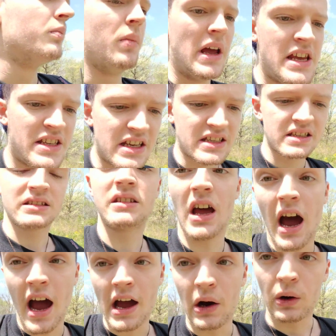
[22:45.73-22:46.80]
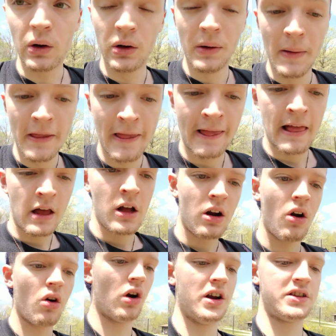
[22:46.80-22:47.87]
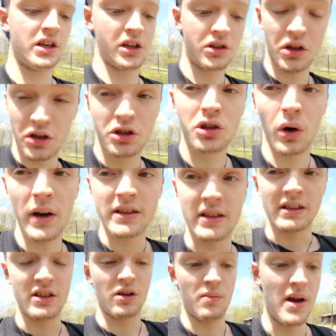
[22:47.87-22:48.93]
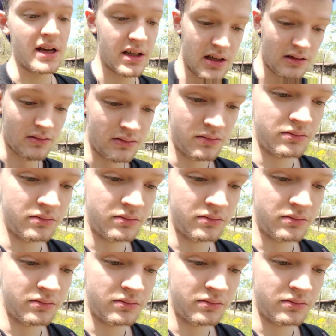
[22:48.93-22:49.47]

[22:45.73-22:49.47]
is it style or is it good choices you're making?"